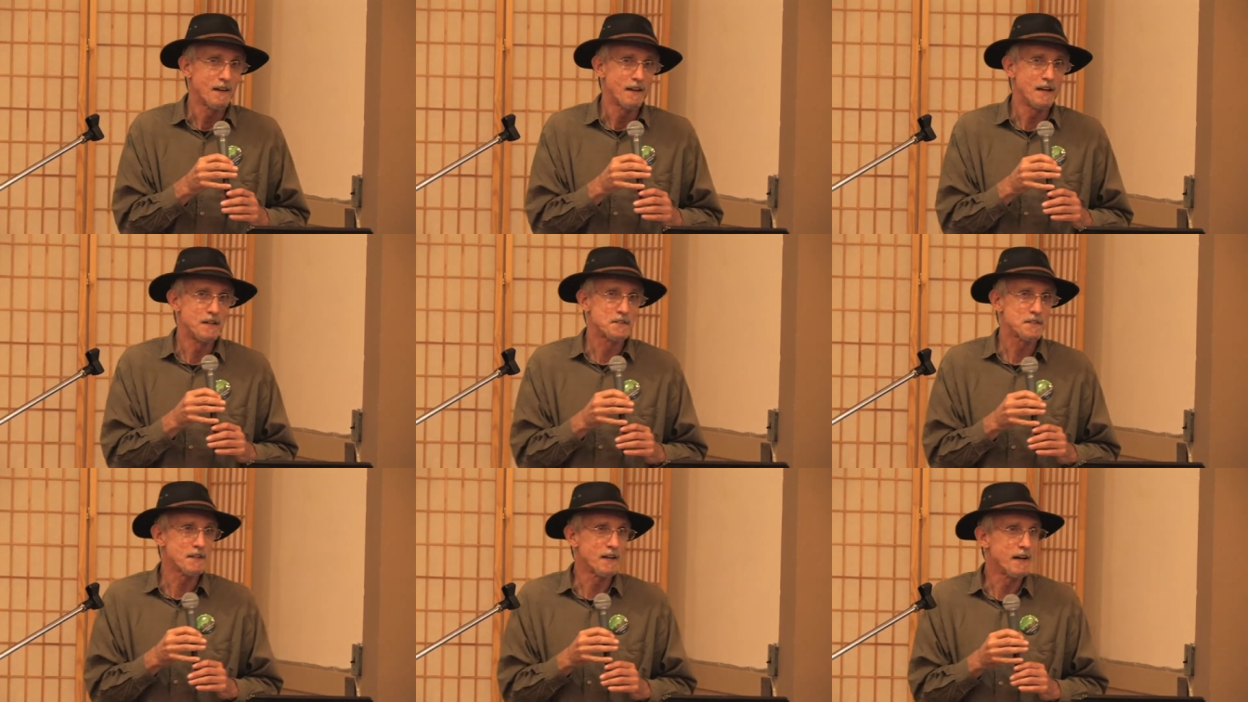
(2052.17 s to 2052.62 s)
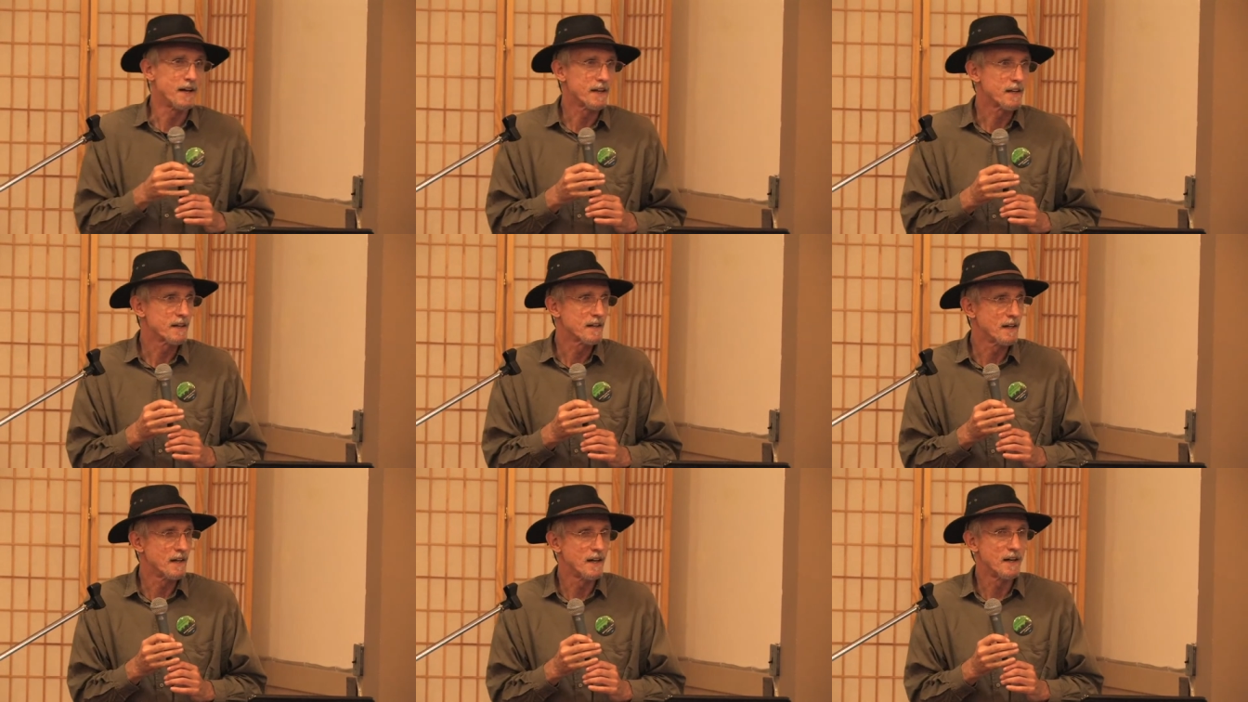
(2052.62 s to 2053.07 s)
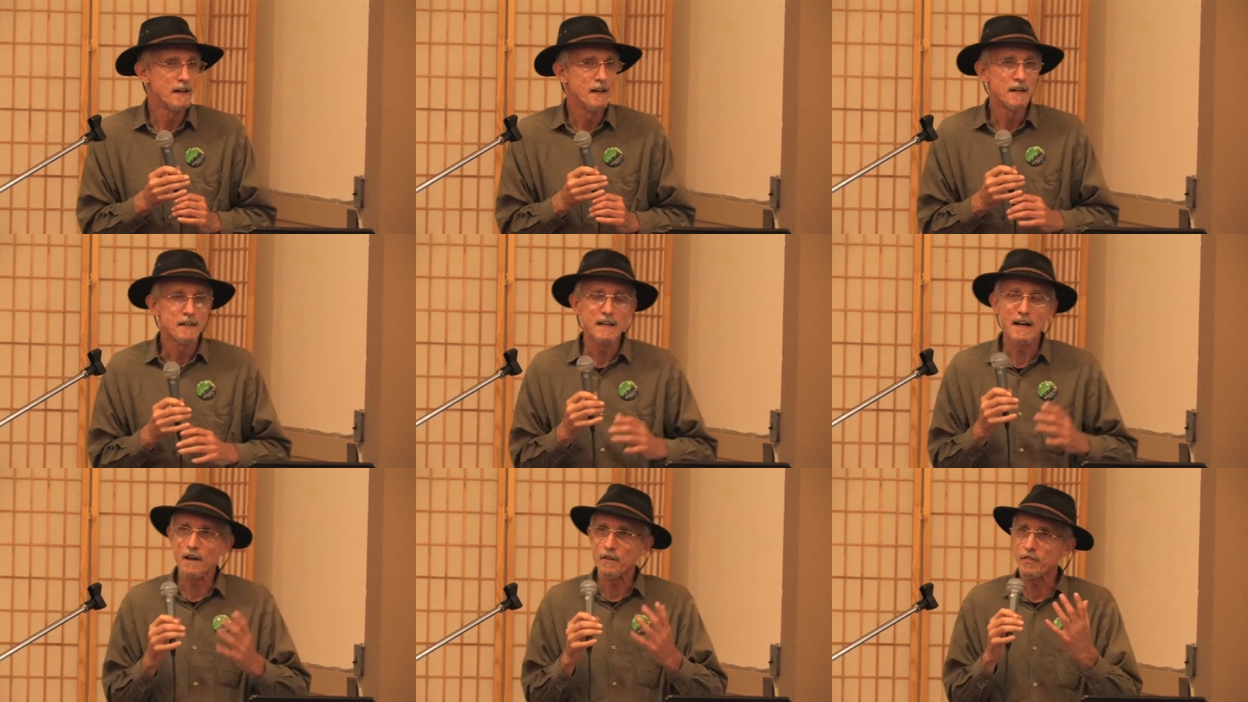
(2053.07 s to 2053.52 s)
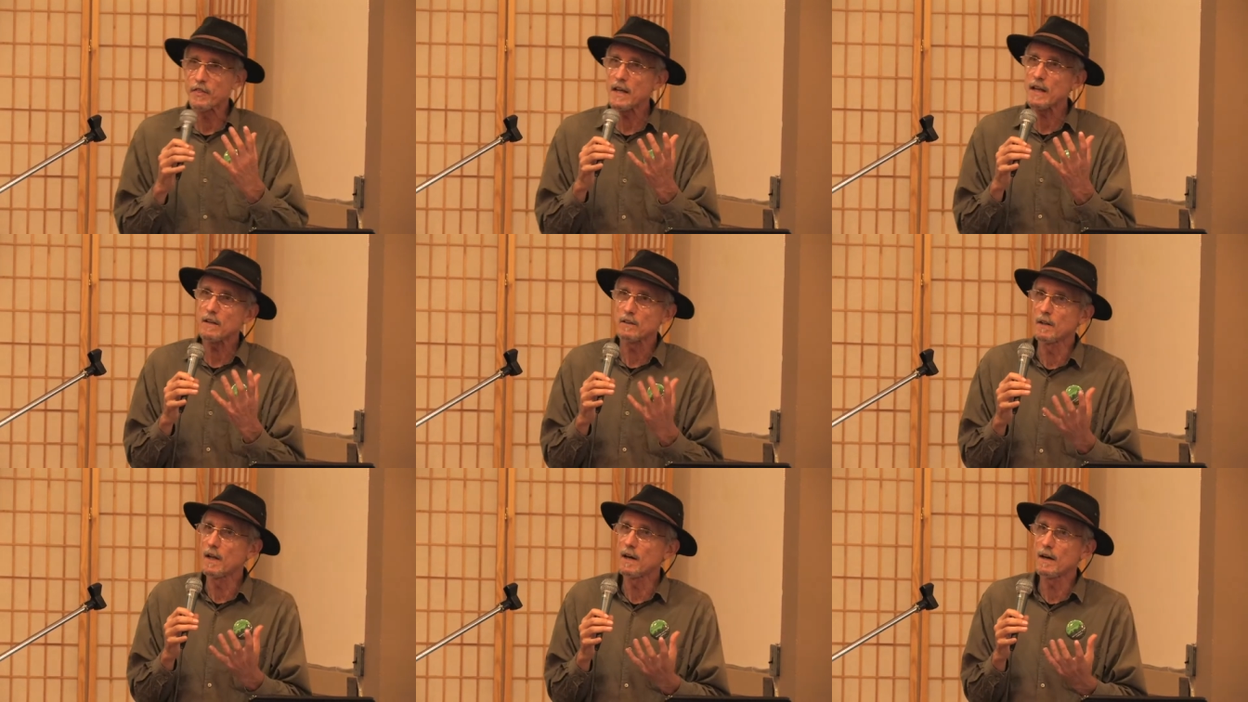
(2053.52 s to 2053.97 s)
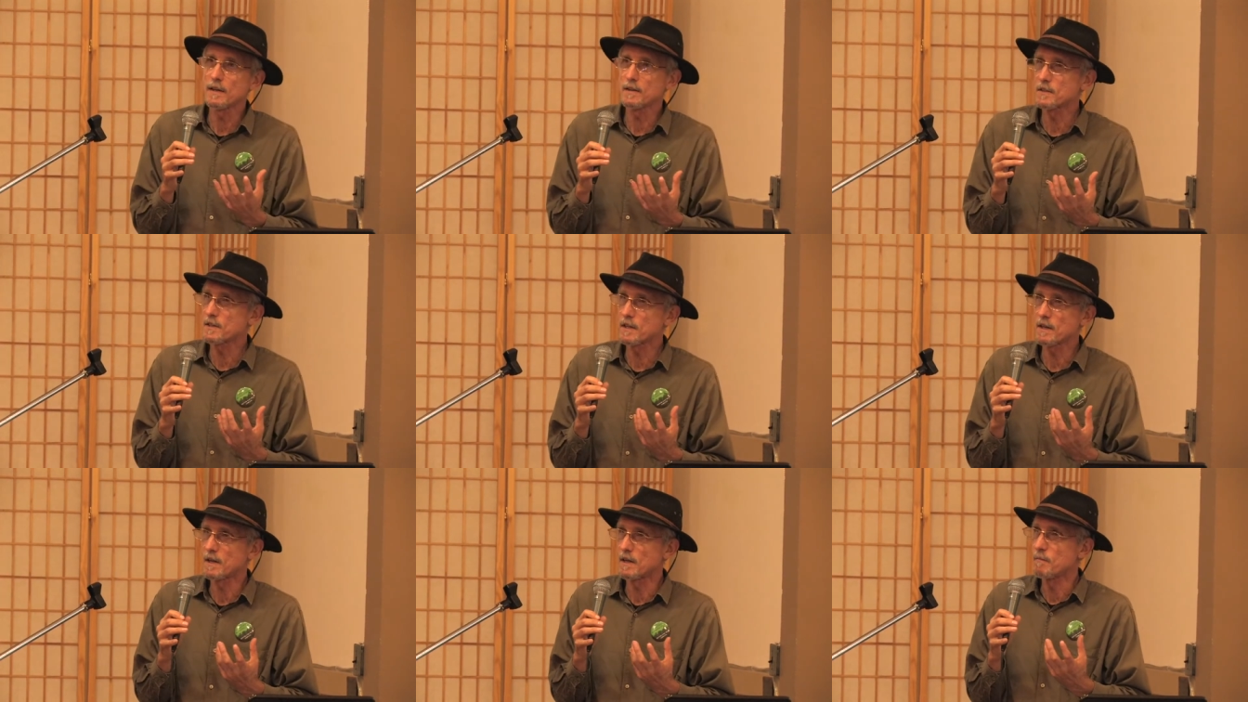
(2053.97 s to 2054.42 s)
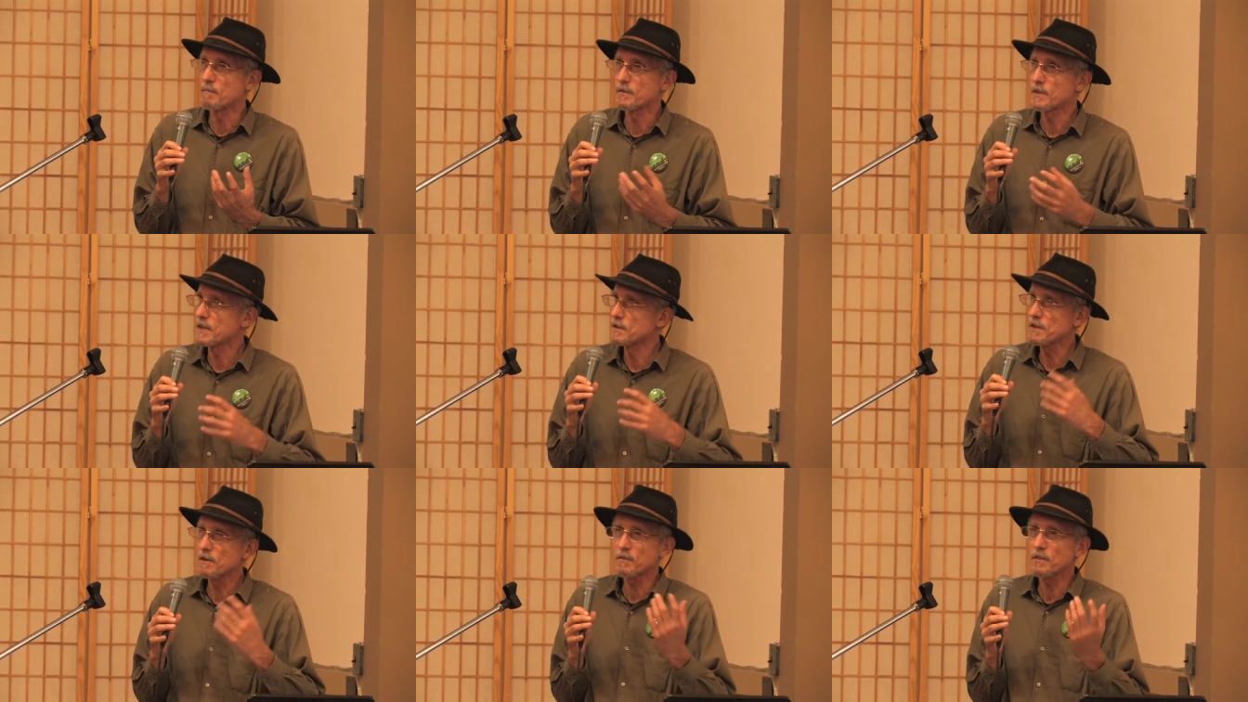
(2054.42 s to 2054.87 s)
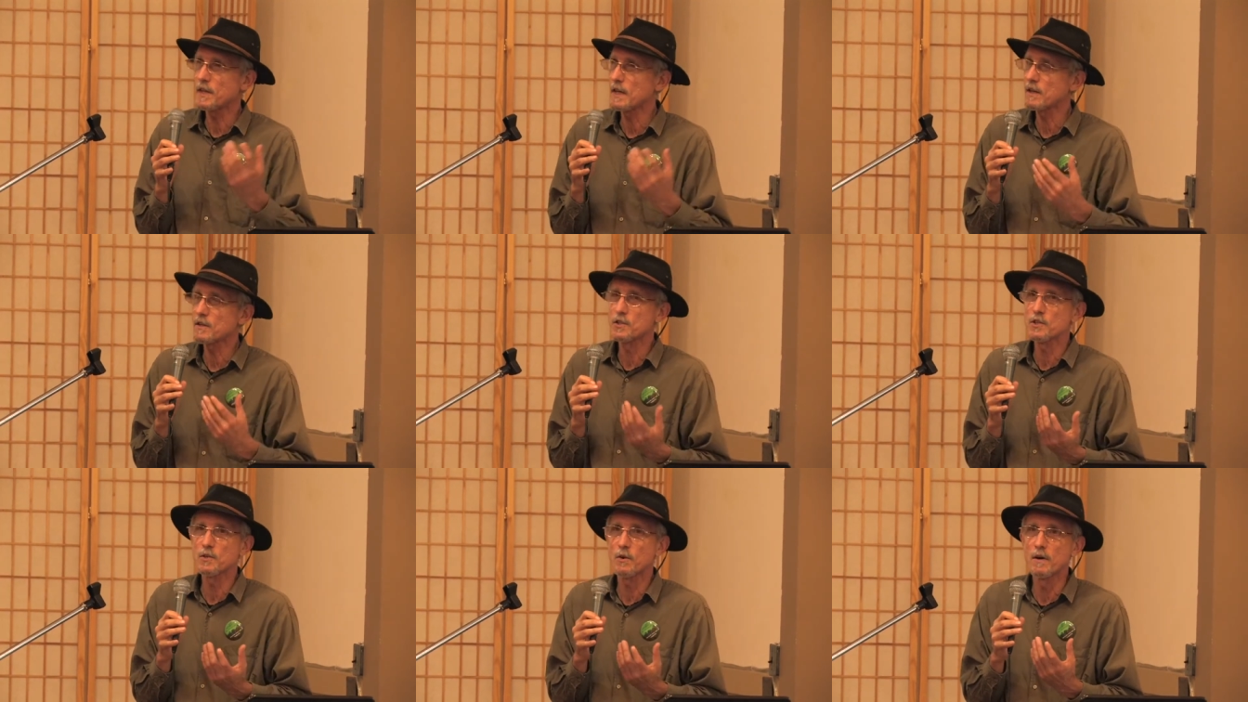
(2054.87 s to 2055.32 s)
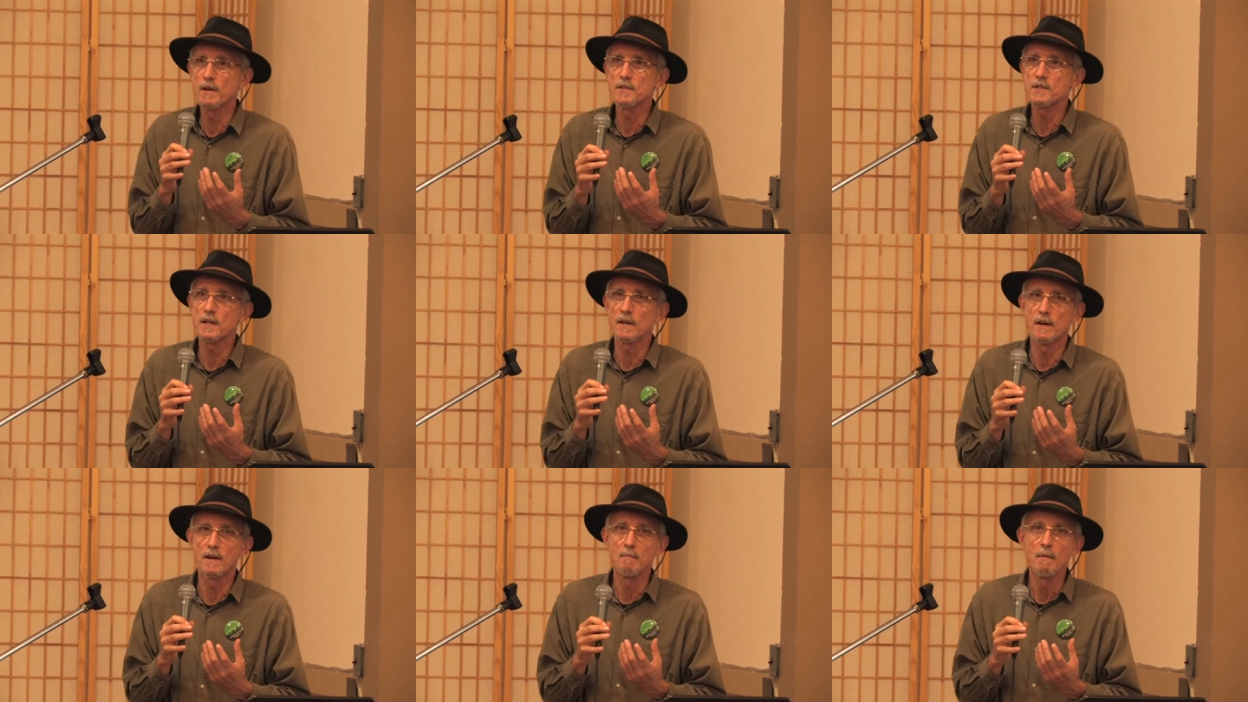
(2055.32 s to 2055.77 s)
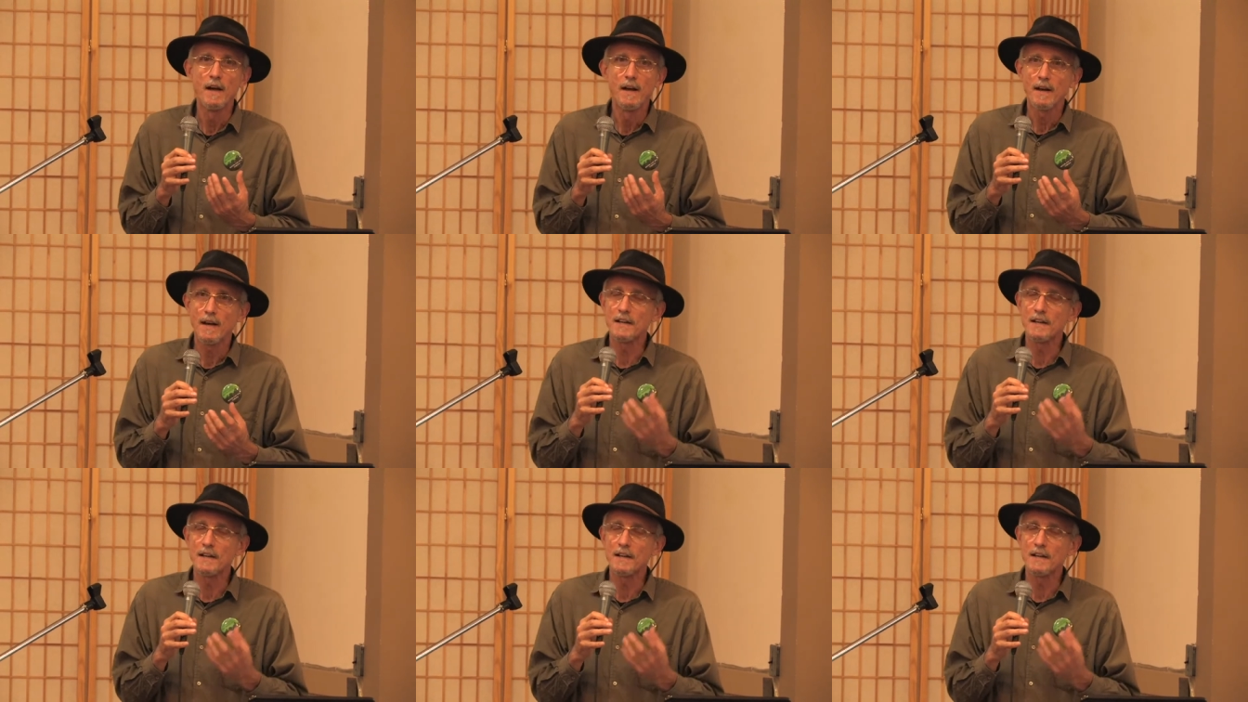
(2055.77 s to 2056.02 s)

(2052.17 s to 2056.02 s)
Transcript: It's like, uh, yeah, think long term. Th- don't think short term.